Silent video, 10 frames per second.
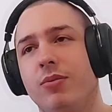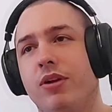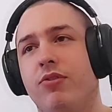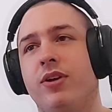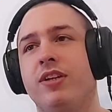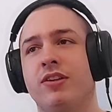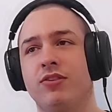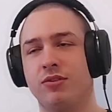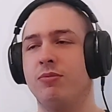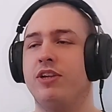when I was reacting
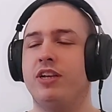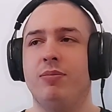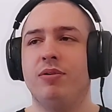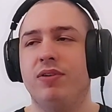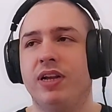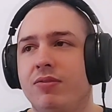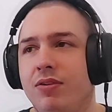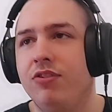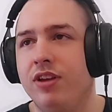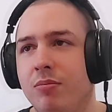to some clip of like
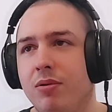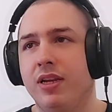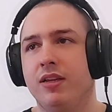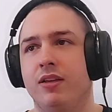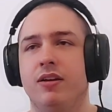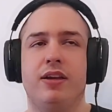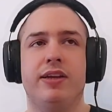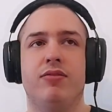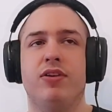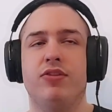Vichan playing
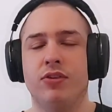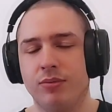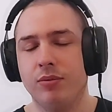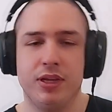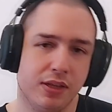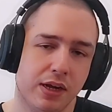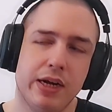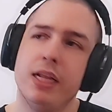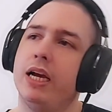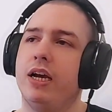League of Legends or something,
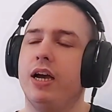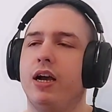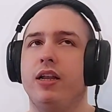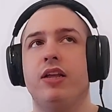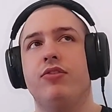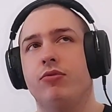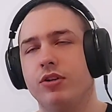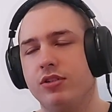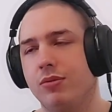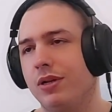I'd asked a
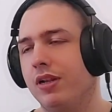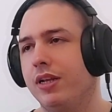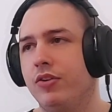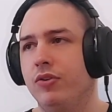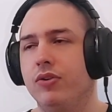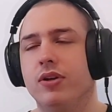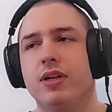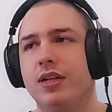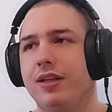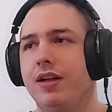question about like, you know,
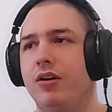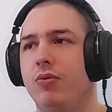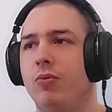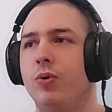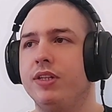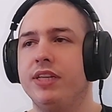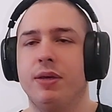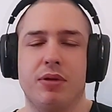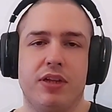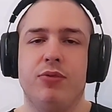what
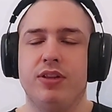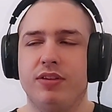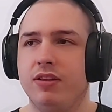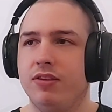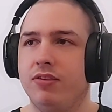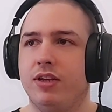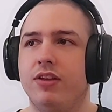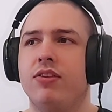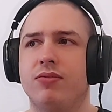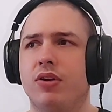game are they great at? And
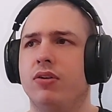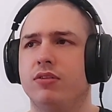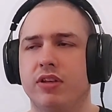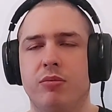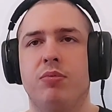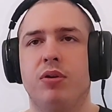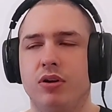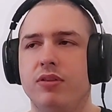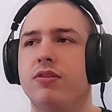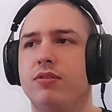I think Valorant came up a
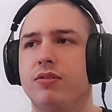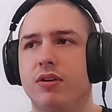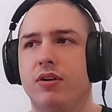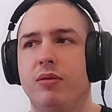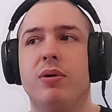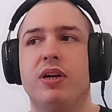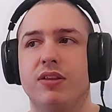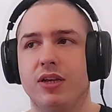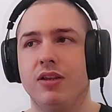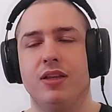lot already back
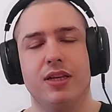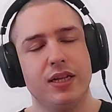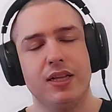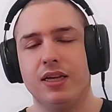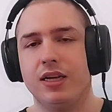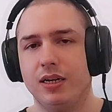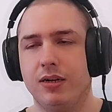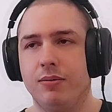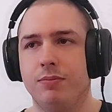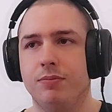then,
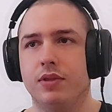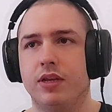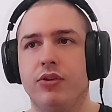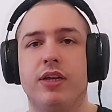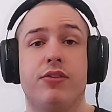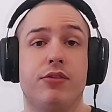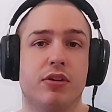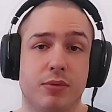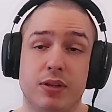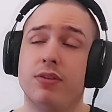in you guys'
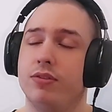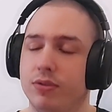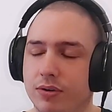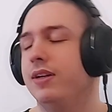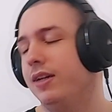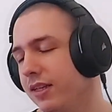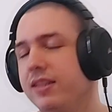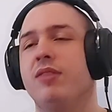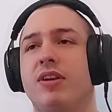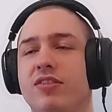comments, so
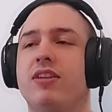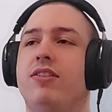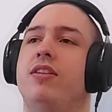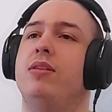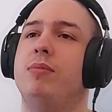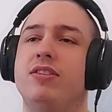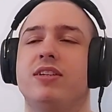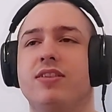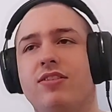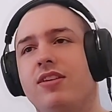that makes
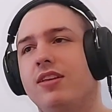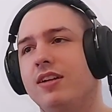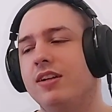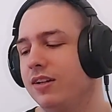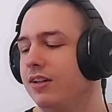sense. So,